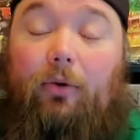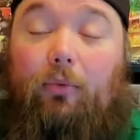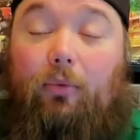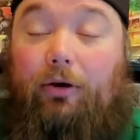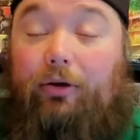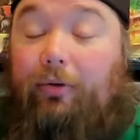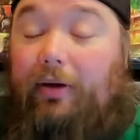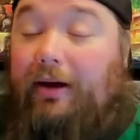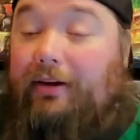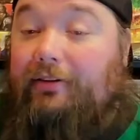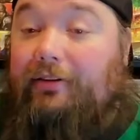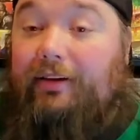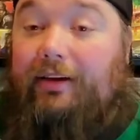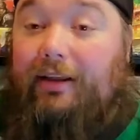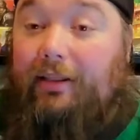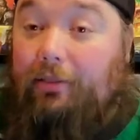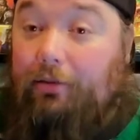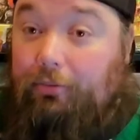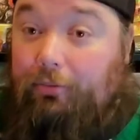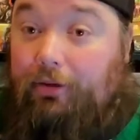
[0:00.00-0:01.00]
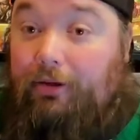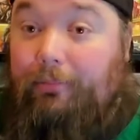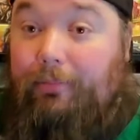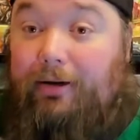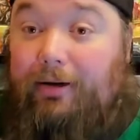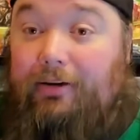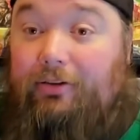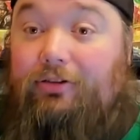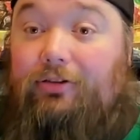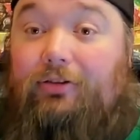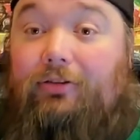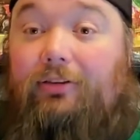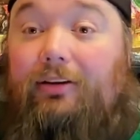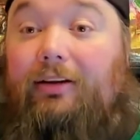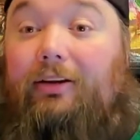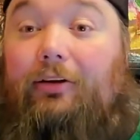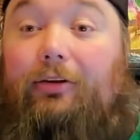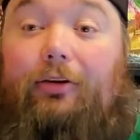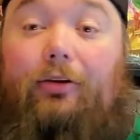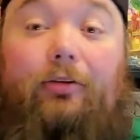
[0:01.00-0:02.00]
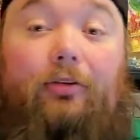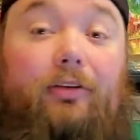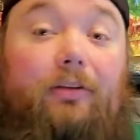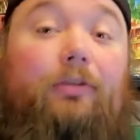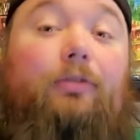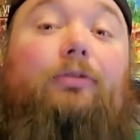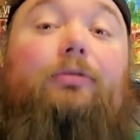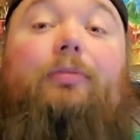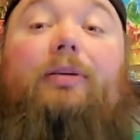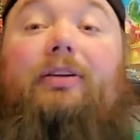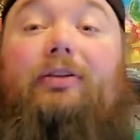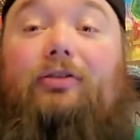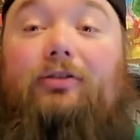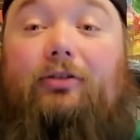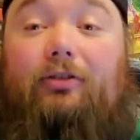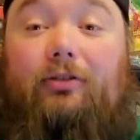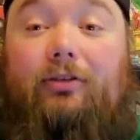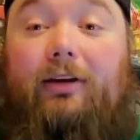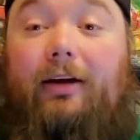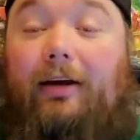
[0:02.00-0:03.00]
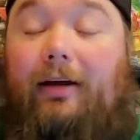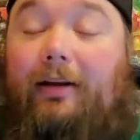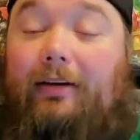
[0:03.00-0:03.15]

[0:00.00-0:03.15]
where you actually get 3 miniatures, and you're using those miniatures